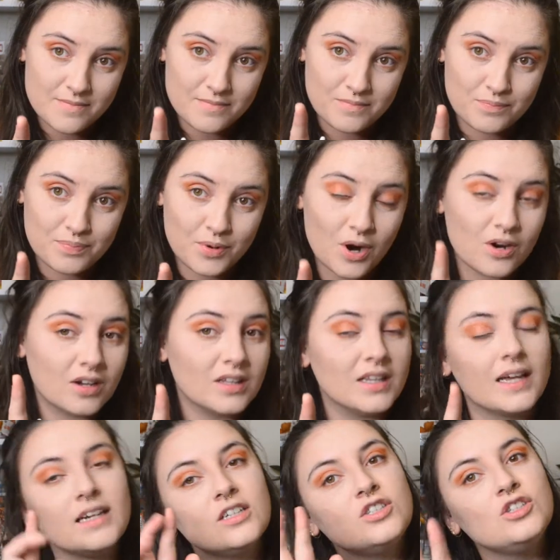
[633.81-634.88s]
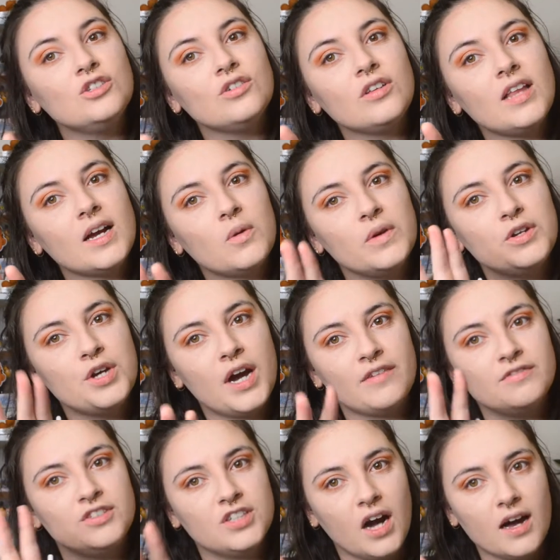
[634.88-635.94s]
broccoli, like, because you know, like, when you
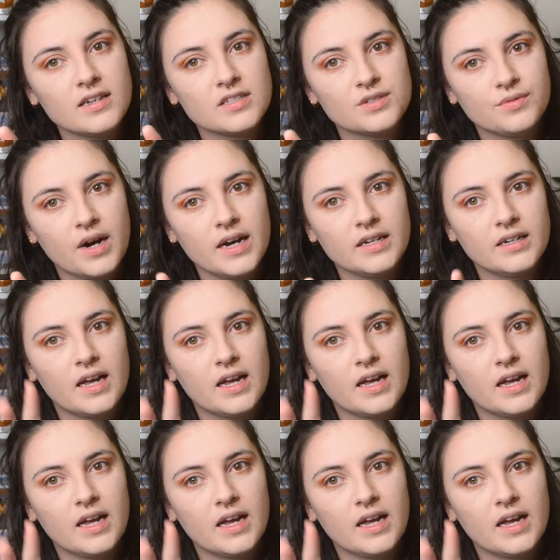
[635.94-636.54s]
have dice, right?